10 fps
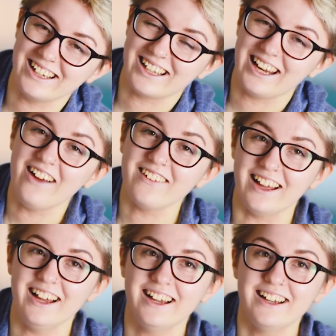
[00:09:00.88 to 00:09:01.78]
I'd get out
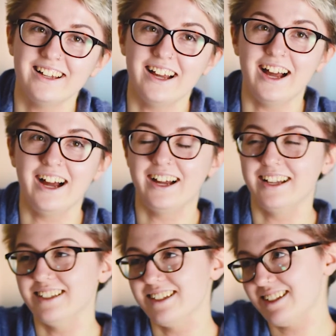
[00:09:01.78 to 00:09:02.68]
there
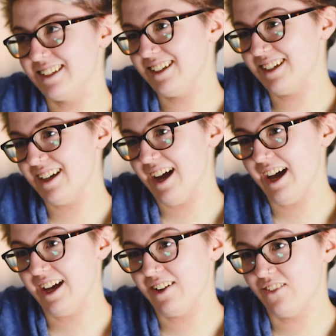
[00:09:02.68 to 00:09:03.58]
and
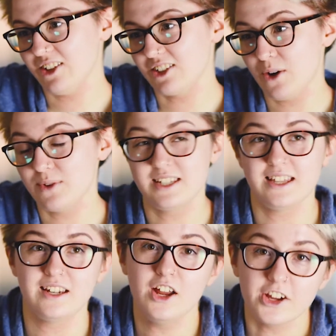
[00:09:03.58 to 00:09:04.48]
I would go and see
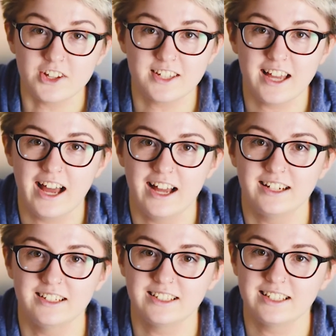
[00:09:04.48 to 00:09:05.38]
the nurse,
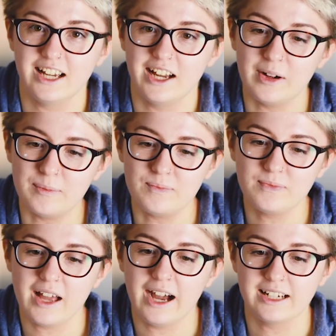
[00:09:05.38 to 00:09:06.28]
and
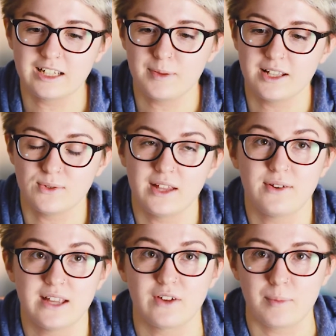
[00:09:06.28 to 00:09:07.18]
I'd explain to her that I
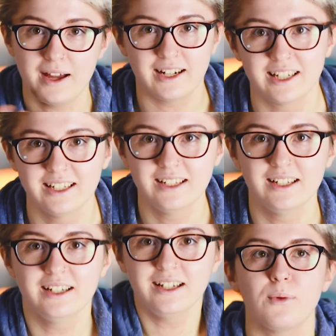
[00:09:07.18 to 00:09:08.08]
was having a panic.
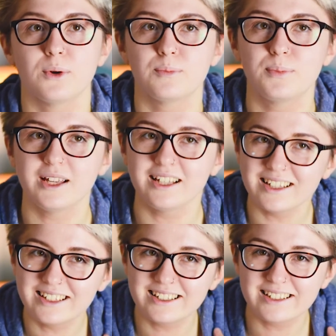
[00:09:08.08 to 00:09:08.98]
I would be
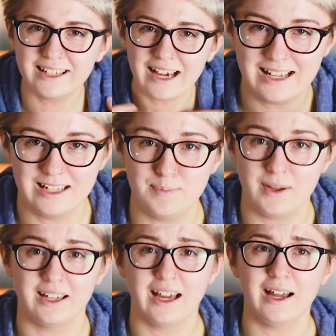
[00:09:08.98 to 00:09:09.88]

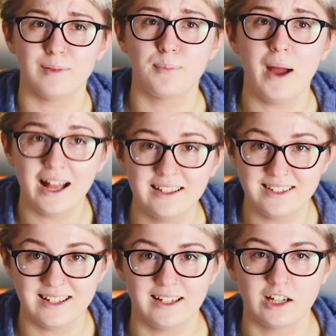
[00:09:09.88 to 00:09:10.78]
gasping and
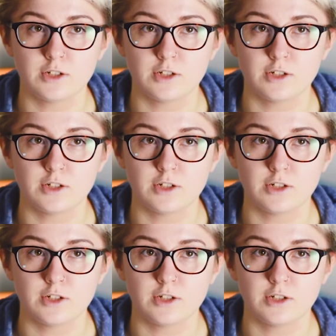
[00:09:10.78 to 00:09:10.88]
panting.